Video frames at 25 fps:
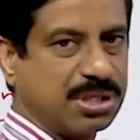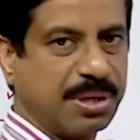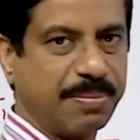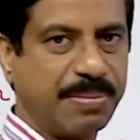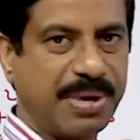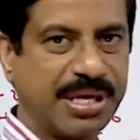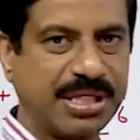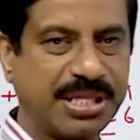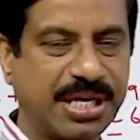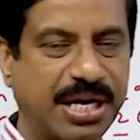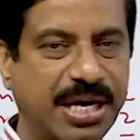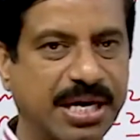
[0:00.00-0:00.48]
a
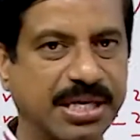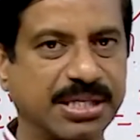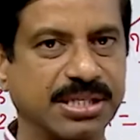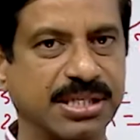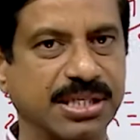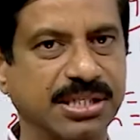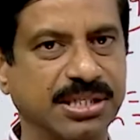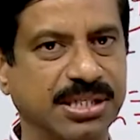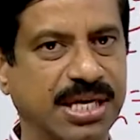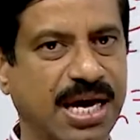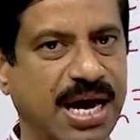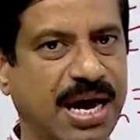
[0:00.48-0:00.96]
method
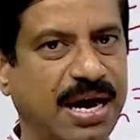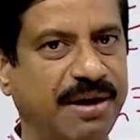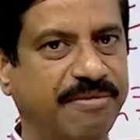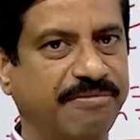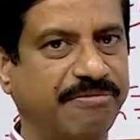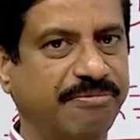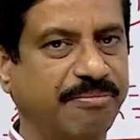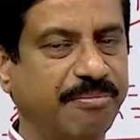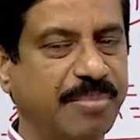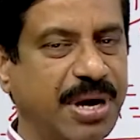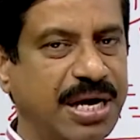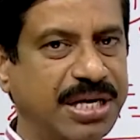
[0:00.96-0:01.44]
exists I
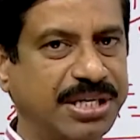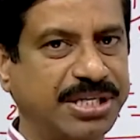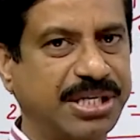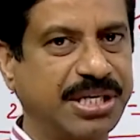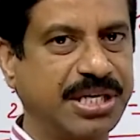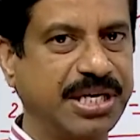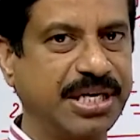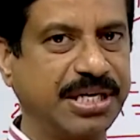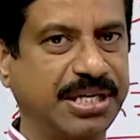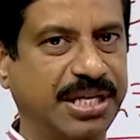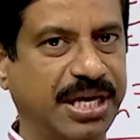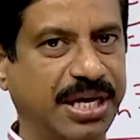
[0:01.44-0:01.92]
have
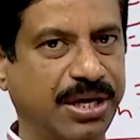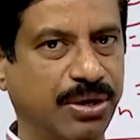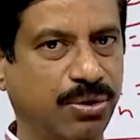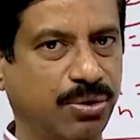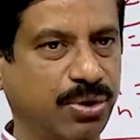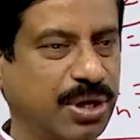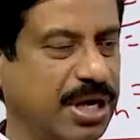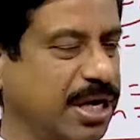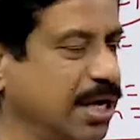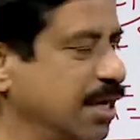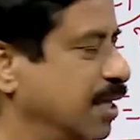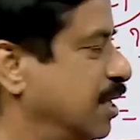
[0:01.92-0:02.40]
mentioned it there.
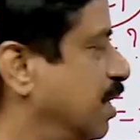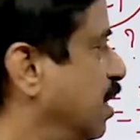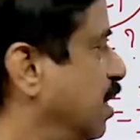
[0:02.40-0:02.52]
Okay.